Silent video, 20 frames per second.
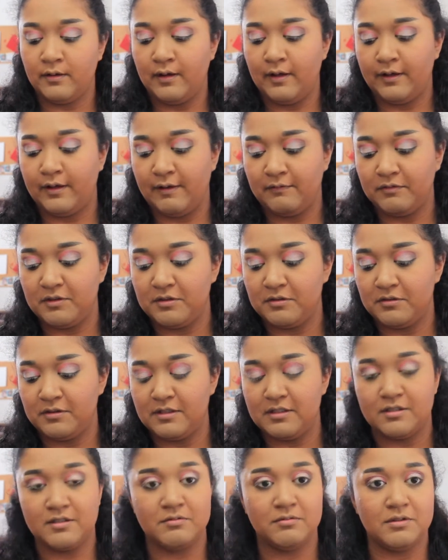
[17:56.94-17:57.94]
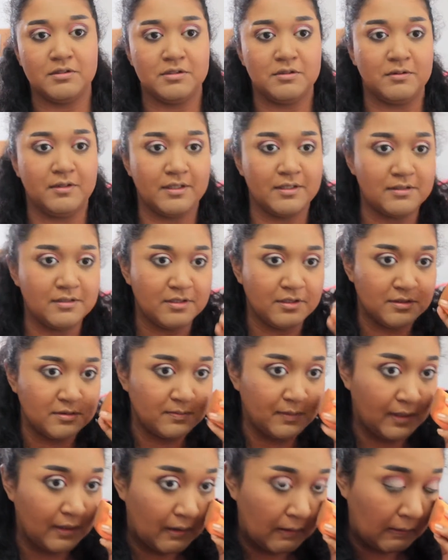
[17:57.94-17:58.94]
I have to do this with two hands, excuse
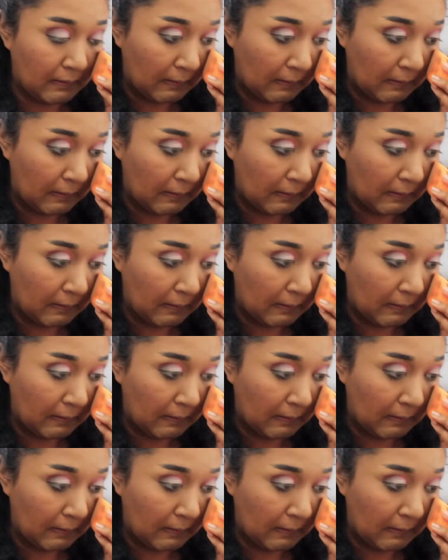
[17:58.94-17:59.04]
me.